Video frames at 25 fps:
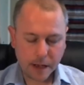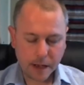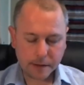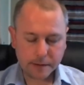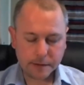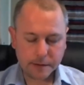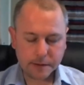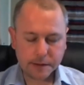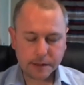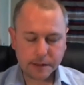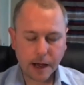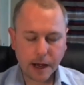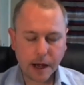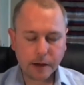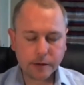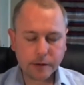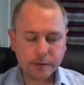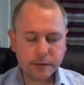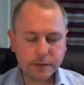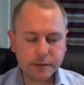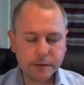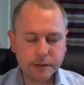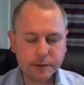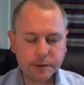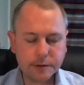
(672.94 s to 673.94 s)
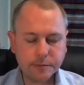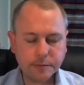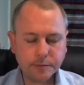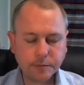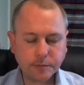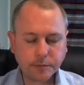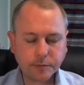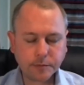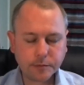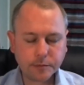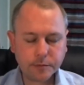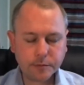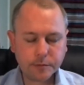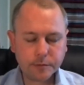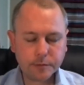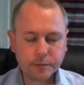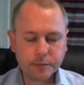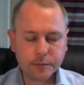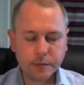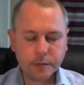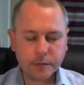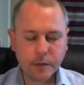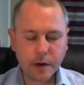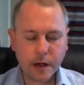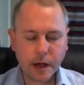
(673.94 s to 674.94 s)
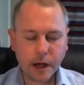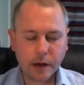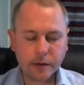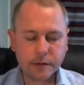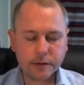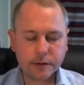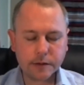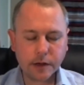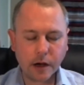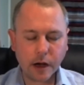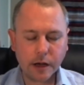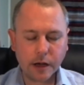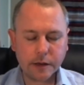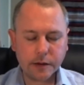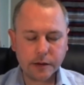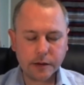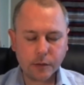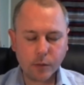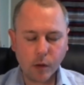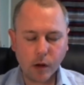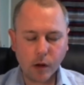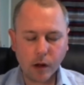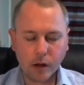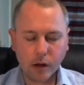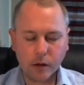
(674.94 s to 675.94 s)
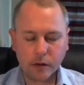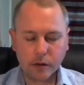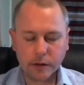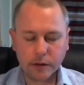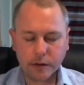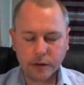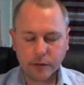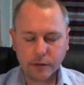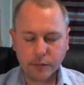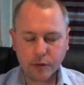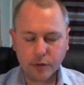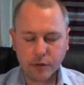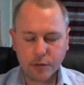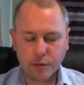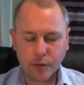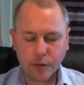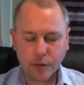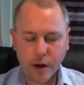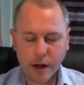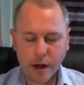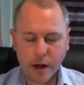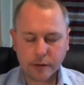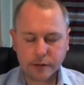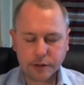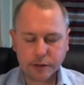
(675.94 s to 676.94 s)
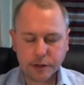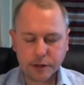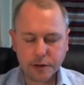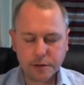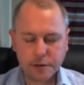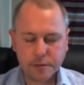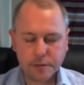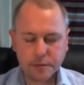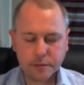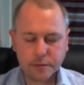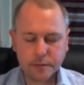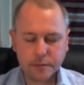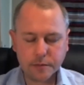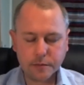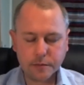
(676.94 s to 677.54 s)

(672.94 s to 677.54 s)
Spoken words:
and sounds outside in the world, in the room around you,